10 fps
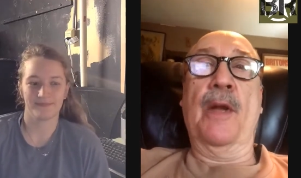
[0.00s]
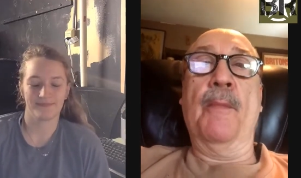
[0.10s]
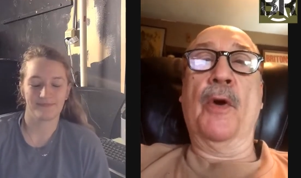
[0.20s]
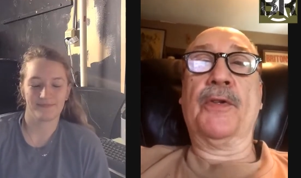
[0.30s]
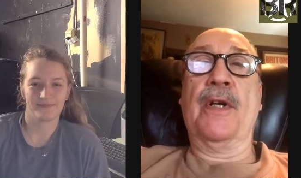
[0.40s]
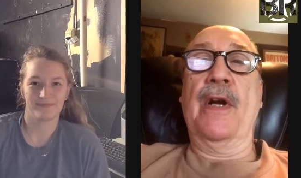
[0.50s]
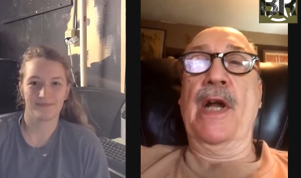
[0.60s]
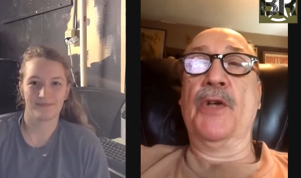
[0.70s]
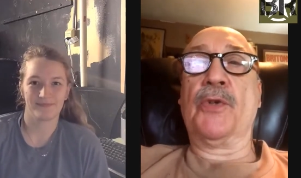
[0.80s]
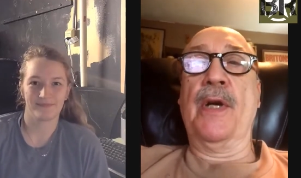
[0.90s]
Speaker 1: in military
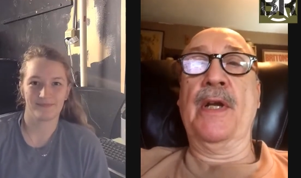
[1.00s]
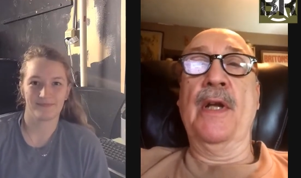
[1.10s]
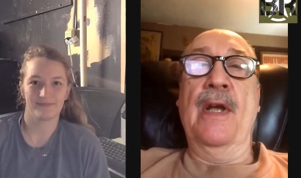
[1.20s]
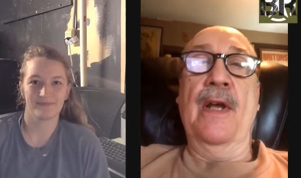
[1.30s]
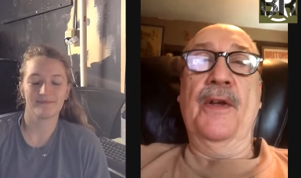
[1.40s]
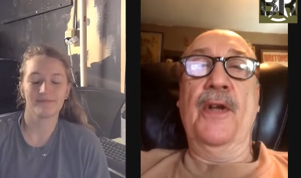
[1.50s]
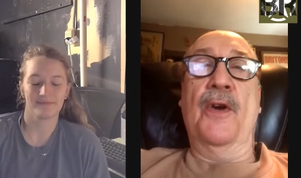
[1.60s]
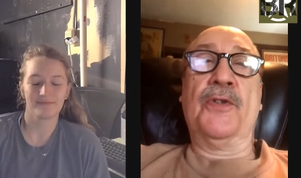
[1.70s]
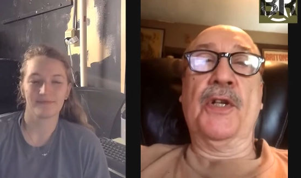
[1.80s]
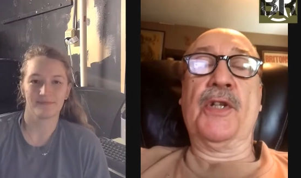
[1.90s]
history. You know,
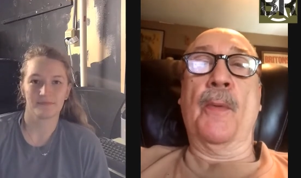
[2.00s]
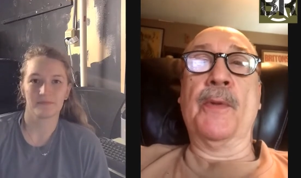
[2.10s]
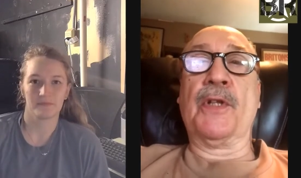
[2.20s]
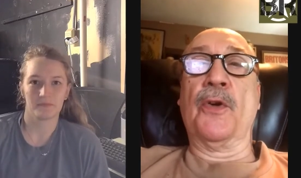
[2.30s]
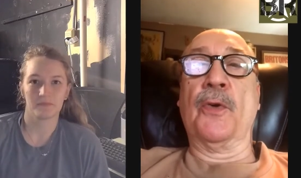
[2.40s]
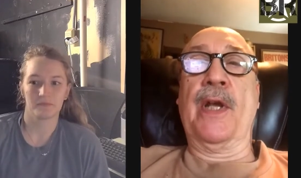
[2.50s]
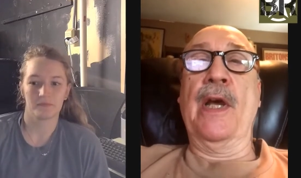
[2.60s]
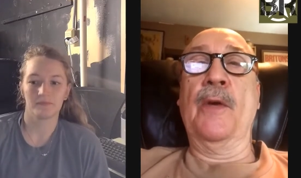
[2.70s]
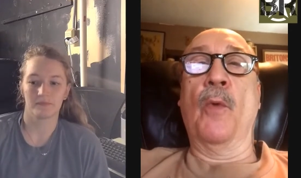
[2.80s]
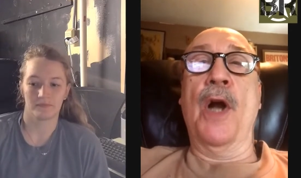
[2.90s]
since I was a little
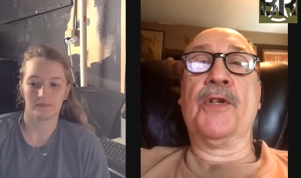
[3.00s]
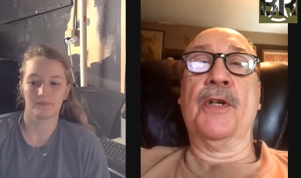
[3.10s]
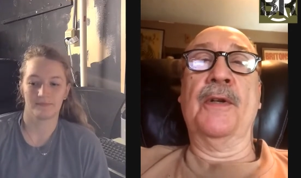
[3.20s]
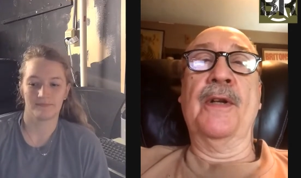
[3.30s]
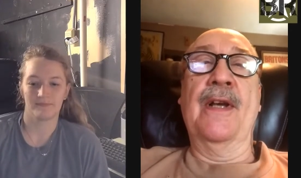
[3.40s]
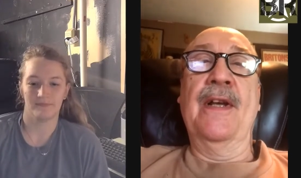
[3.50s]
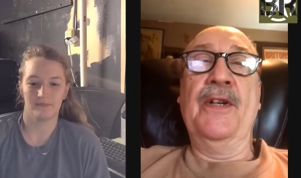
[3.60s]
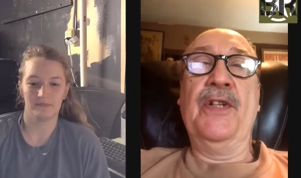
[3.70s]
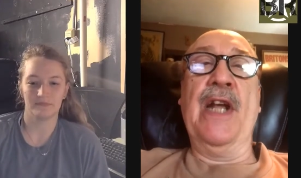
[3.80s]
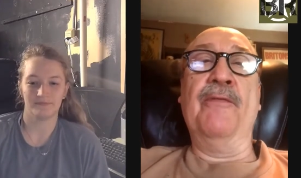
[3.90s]
kid, watching
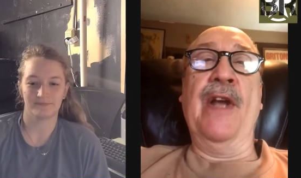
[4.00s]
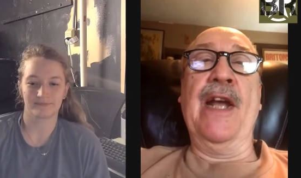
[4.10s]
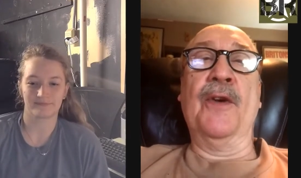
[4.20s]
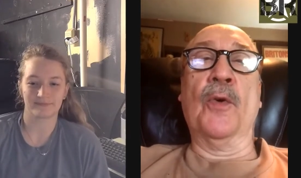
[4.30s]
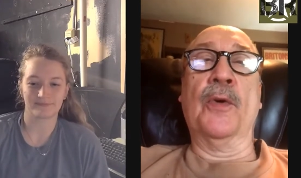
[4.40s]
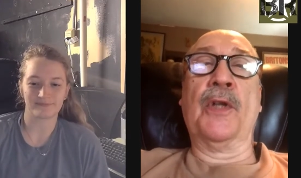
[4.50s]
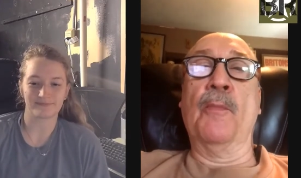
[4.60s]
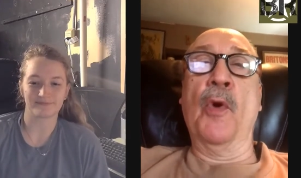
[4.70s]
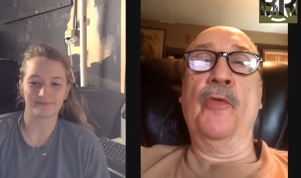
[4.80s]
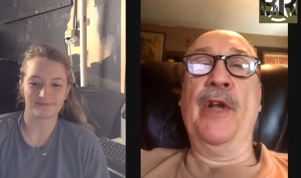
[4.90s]
TV and going to the
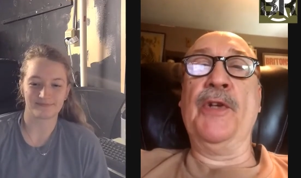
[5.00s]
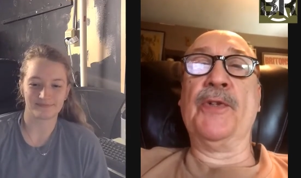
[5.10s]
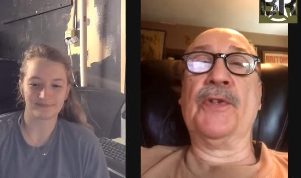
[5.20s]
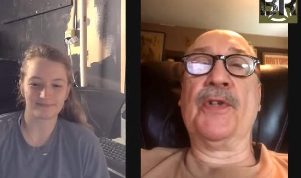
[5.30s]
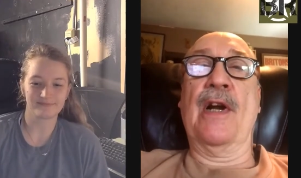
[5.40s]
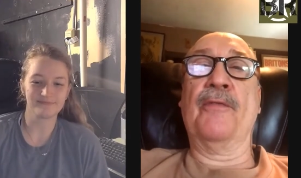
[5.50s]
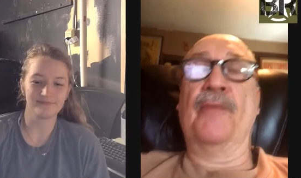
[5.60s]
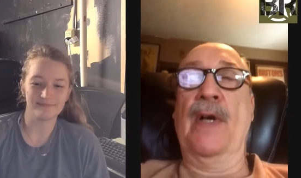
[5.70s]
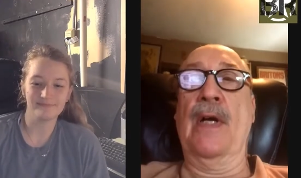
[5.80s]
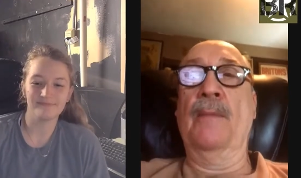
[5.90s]
movies and stuff.
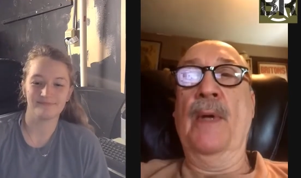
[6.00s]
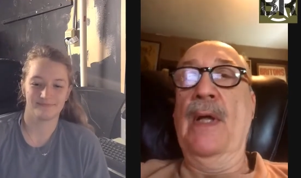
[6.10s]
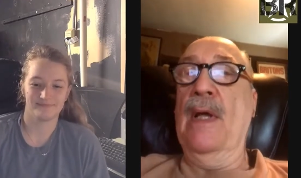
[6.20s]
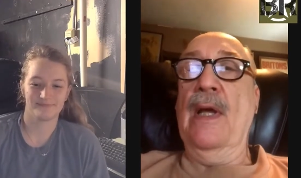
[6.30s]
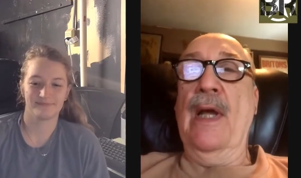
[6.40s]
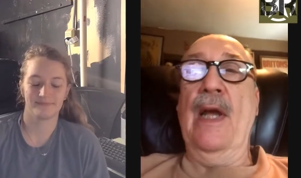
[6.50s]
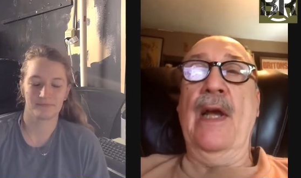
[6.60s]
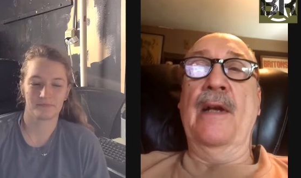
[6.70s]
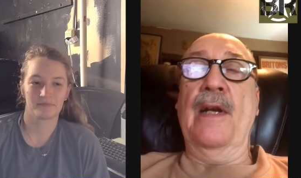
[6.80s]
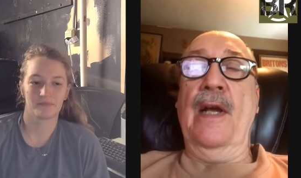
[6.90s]
Uh,
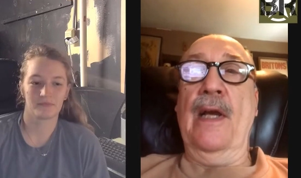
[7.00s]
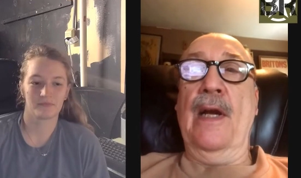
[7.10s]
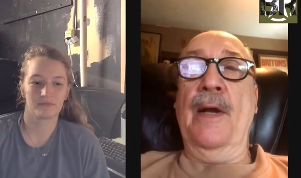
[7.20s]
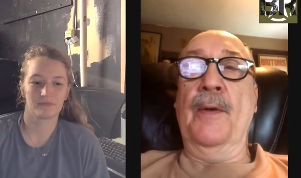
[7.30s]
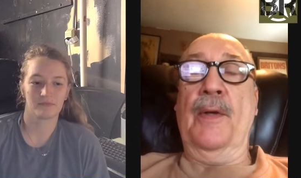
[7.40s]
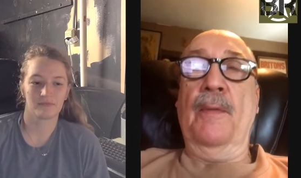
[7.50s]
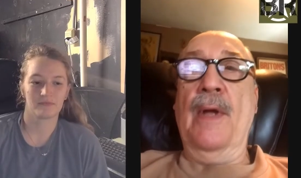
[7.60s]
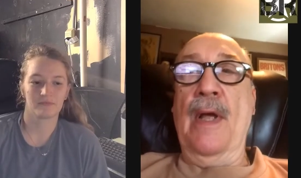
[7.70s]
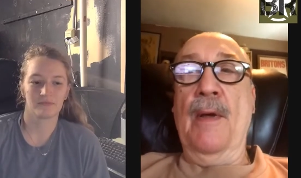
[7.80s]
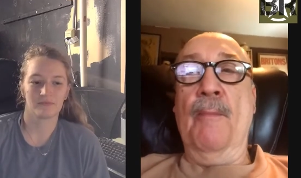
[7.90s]
and and I,
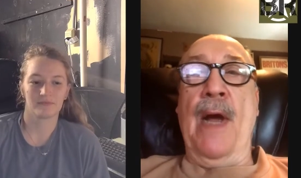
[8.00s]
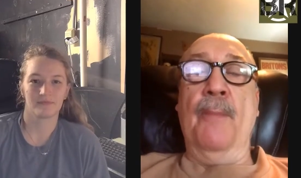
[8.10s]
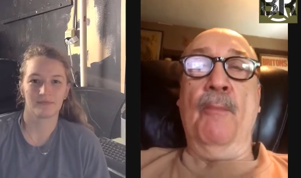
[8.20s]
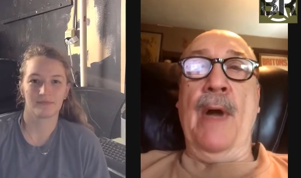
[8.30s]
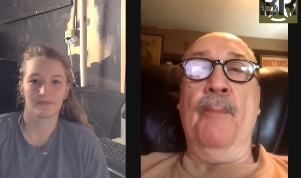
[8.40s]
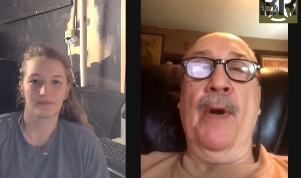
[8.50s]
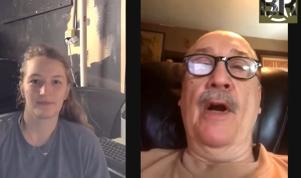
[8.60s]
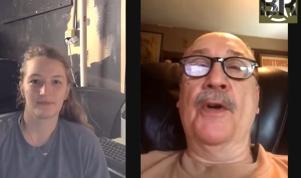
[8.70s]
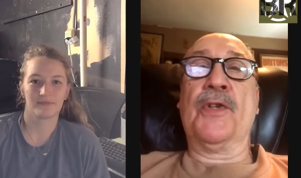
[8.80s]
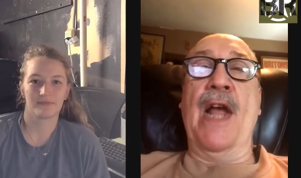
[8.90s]
my my
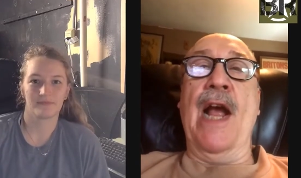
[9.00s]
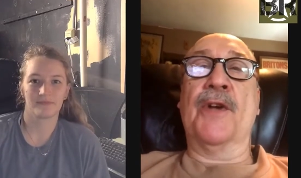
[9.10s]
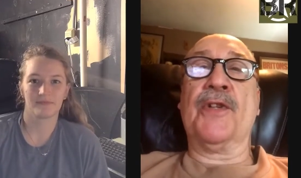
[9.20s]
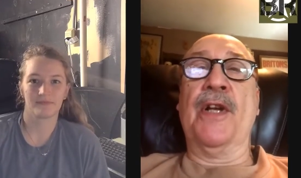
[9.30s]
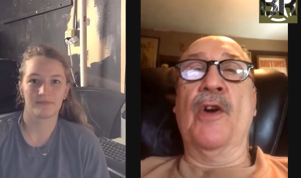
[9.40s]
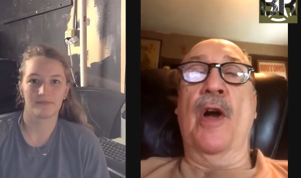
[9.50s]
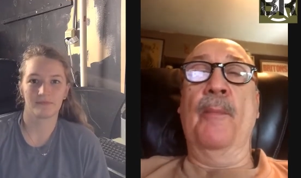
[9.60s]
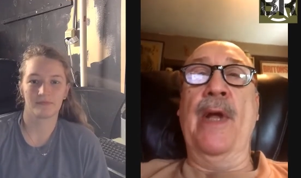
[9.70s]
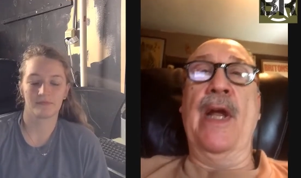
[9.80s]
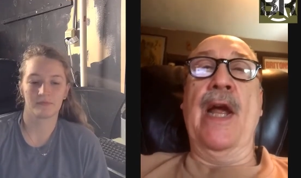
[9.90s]
parents actually got
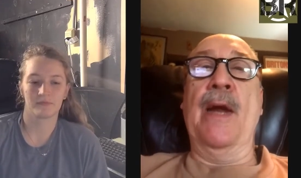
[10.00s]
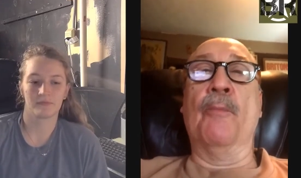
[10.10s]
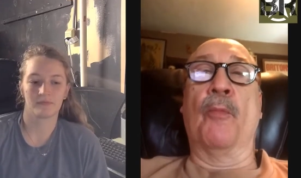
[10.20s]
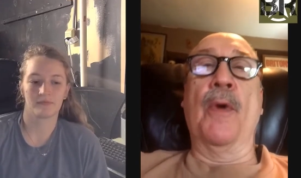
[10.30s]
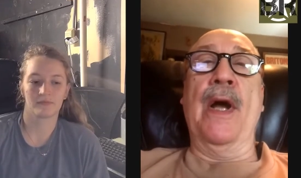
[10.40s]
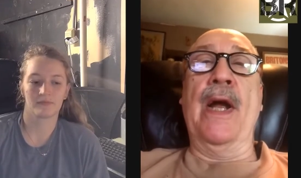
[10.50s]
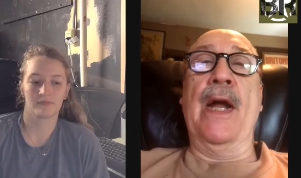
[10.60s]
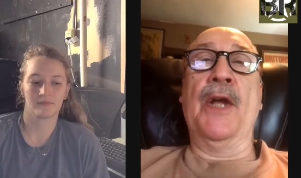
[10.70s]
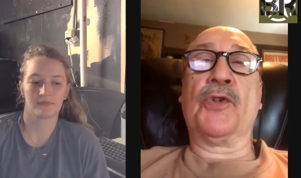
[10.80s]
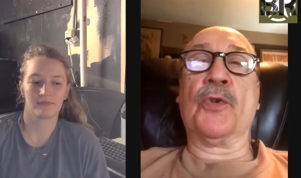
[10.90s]
me a a
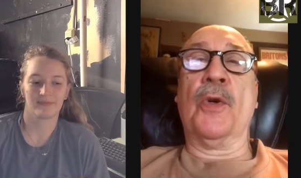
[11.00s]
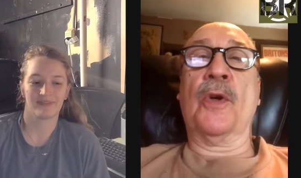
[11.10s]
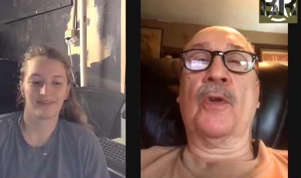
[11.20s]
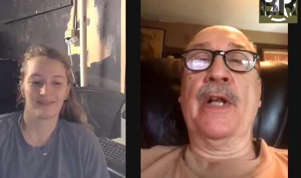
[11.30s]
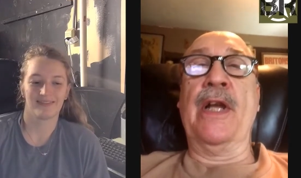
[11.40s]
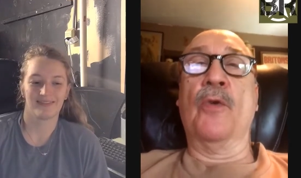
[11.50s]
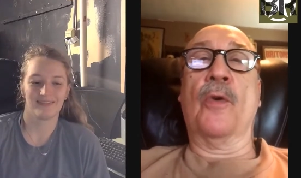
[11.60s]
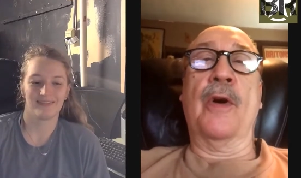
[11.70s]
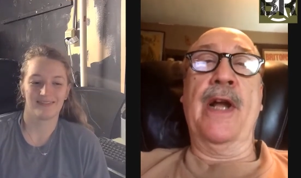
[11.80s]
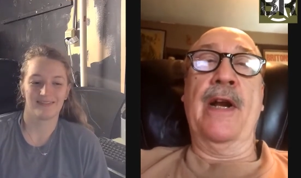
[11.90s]
historically
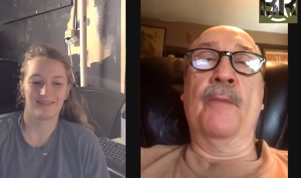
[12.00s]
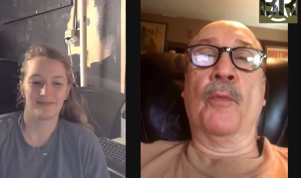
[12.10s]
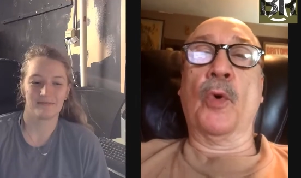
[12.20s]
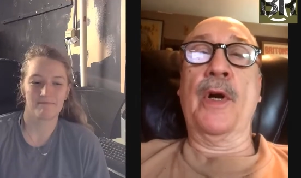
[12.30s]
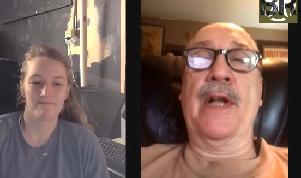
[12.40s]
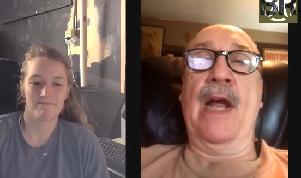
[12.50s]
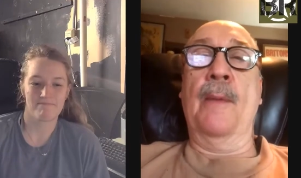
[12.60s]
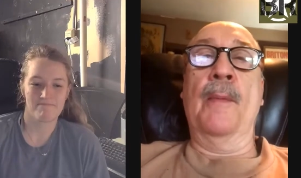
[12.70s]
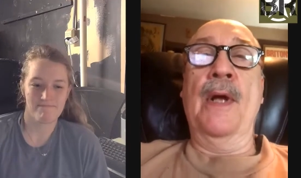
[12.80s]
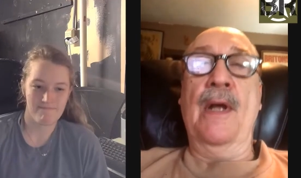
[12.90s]
oriented board
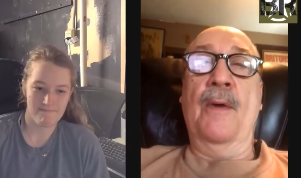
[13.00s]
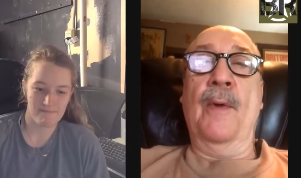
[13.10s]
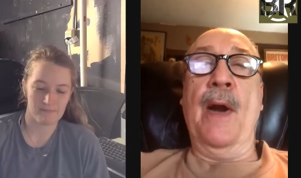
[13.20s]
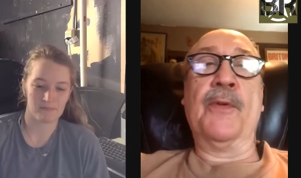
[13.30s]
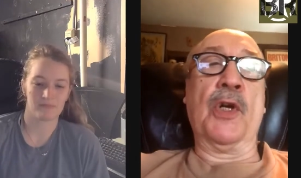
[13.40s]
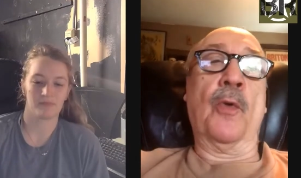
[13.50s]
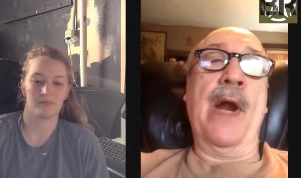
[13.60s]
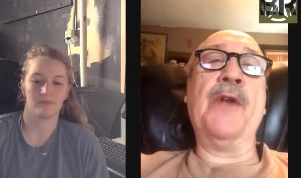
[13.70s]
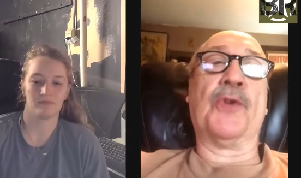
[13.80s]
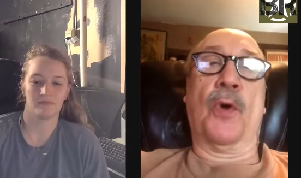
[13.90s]
game when I was in
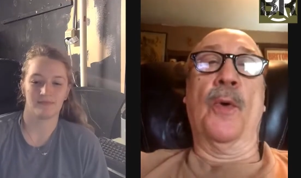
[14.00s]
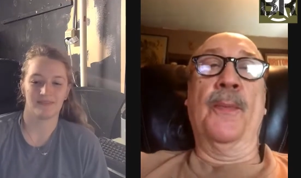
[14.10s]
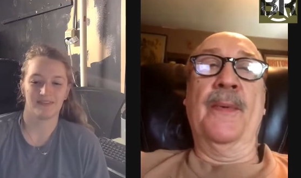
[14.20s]
grade school.